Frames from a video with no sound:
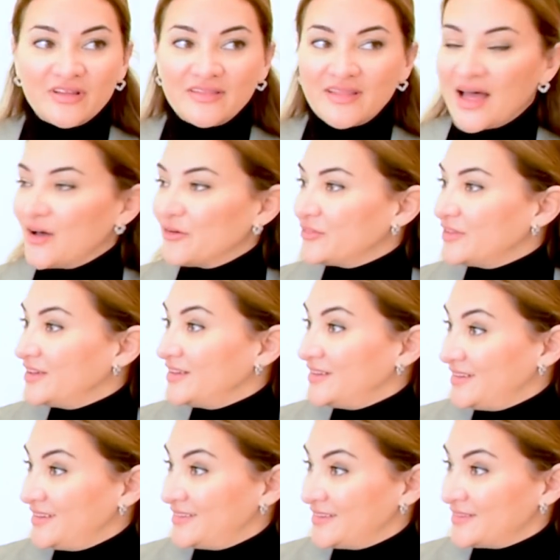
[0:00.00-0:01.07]
and how
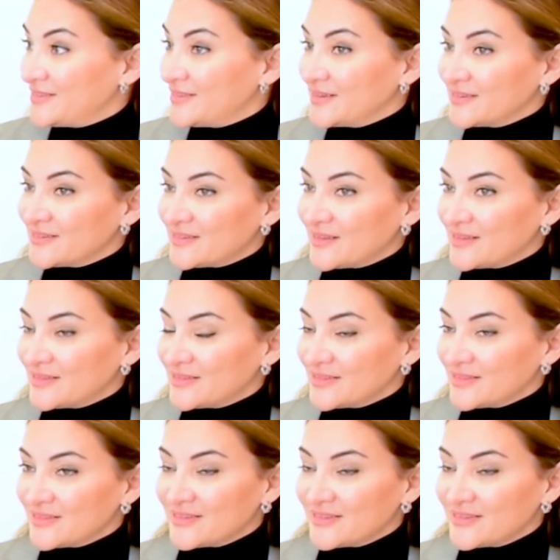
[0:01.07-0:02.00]
they did things. And